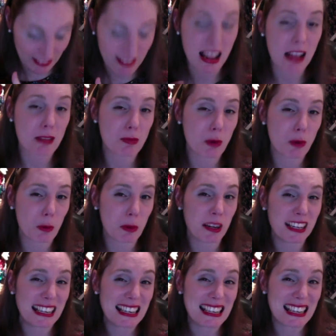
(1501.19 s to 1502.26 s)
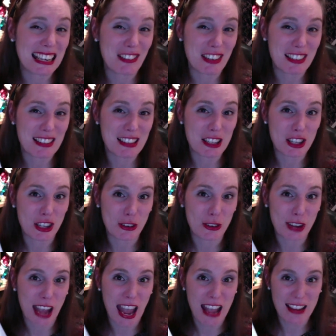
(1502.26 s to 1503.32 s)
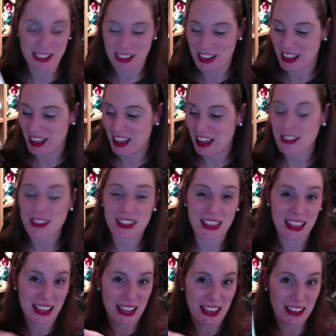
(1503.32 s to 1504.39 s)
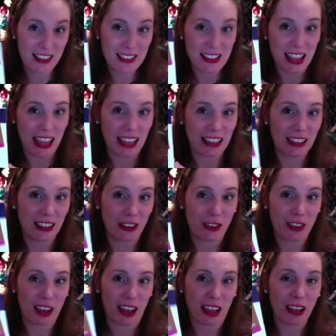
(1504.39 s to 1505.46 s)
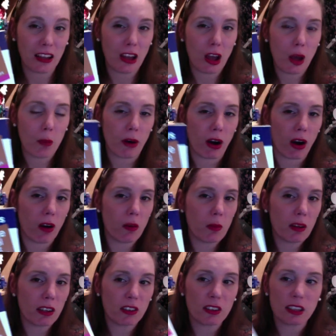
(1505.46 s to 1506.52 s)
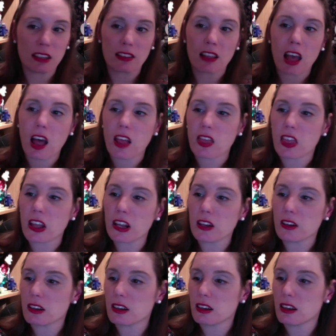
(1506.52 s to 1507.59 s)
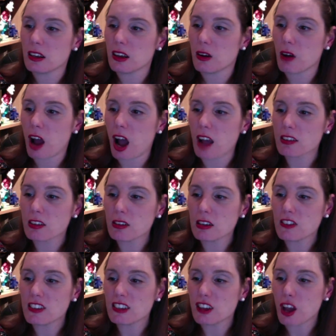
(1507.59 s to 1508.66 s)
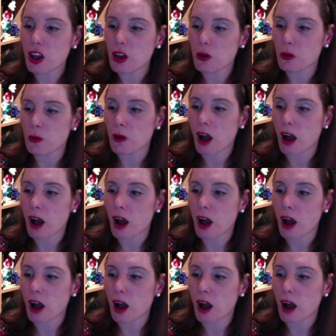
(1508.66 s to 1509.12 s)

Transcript: So that's probably the nearest that you'll get to these in the UK. But oh my goodness, I don't even know.